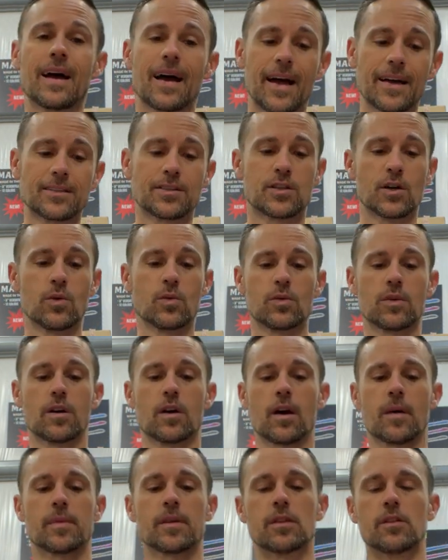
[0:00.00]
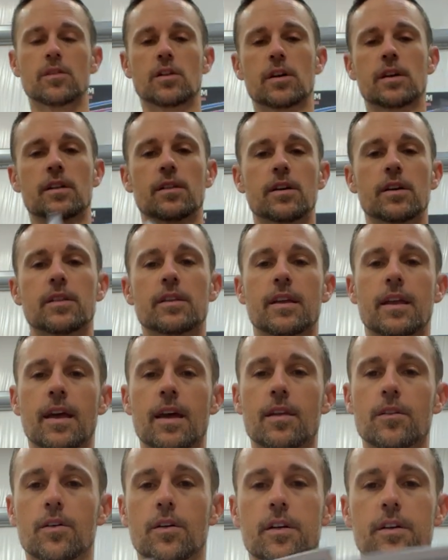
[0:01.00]
I don't know. I mean, look at the
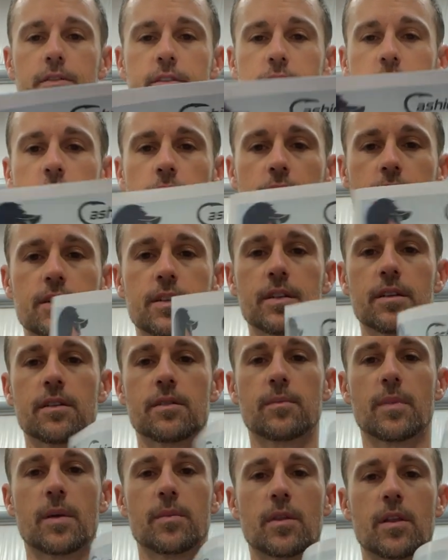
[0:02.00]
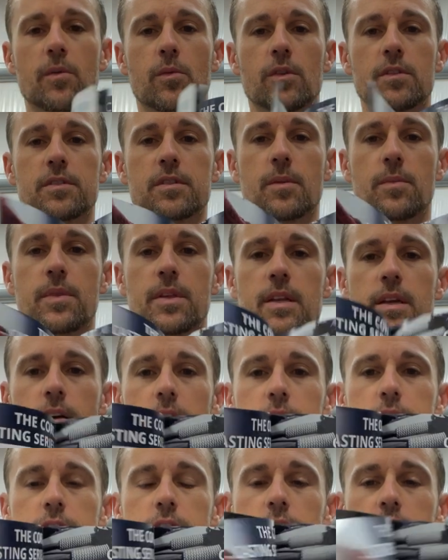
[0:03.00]
catalog. Here's Cashin. Maybe they want something
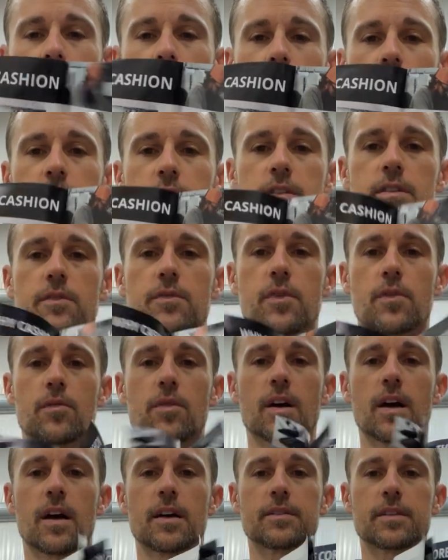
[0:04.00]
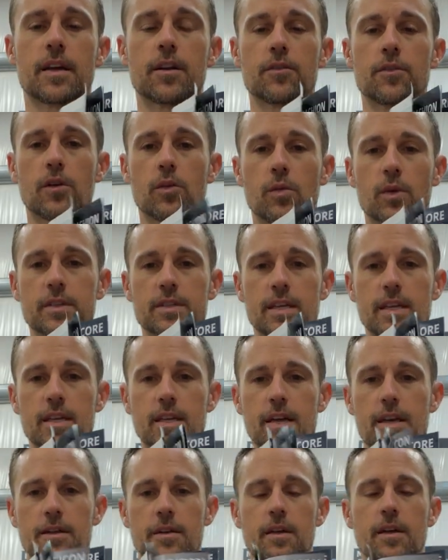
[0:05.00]
else. There's all these different rods. I don't know what to
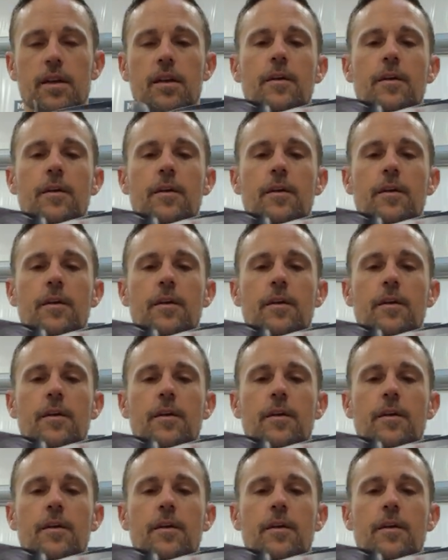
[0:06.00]
get.